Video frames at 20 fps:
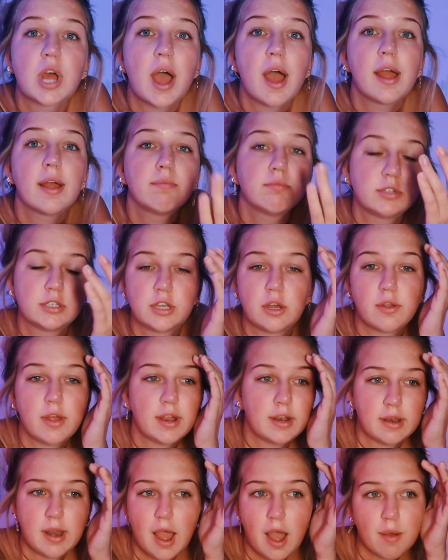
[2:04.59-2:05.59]
time, so
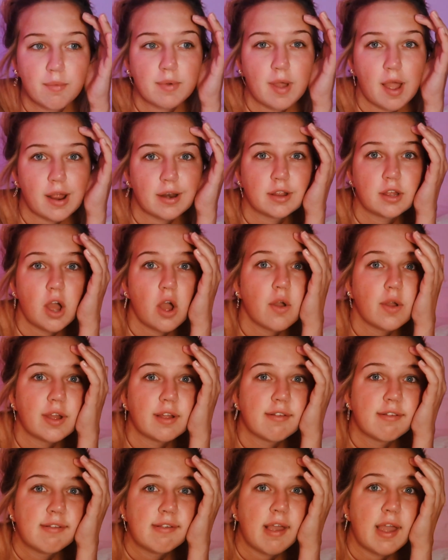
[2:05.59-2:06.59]
like now I'm kind of going
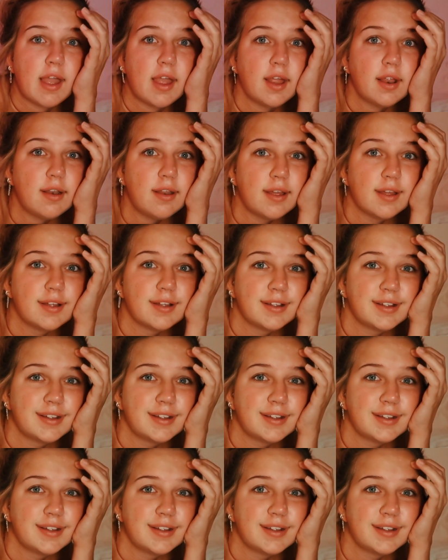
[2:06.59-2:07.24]
insane.